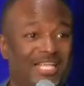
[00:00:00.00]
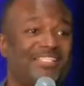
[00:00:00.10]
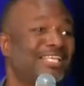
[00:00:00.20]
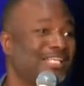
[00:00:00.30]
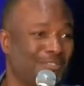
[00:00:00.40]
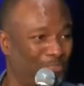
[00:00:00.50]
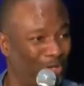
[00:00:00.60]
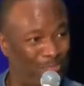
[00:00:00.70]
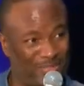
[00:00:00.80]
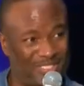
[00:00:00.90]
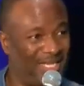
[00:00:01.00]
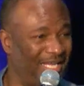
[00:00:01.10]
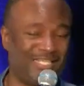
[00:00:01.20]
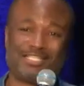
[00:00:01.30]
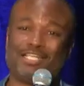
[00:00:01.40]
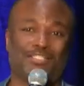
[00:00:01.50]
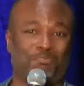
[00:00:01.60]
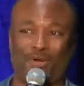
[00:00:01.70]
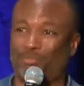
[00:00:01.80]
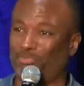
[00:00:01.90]
It's his purpose. It's his
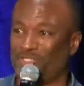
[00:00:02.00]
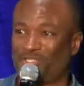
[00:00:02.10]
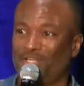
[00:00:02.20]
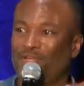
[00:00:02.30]
purpose.